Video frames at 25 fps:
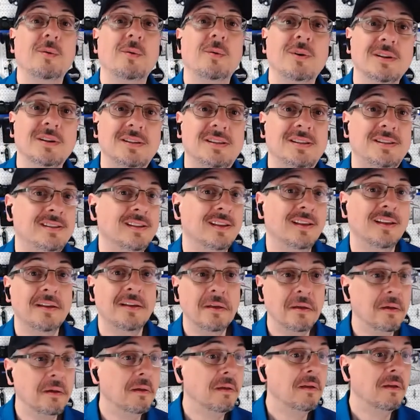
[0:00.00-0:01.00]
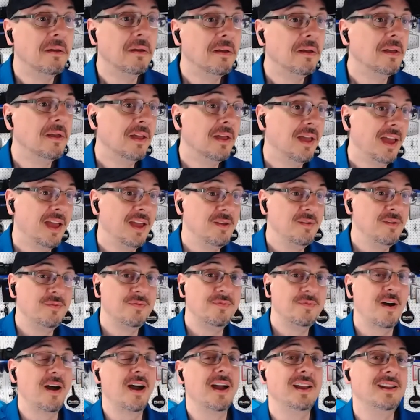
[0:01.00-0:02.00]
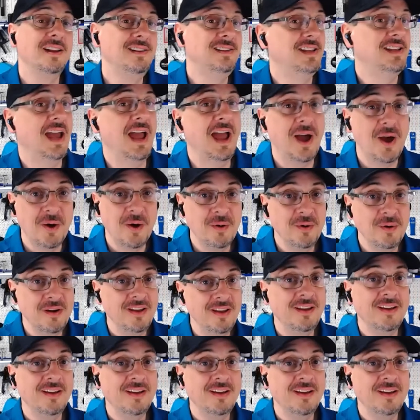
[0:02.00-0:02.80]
was a fine town.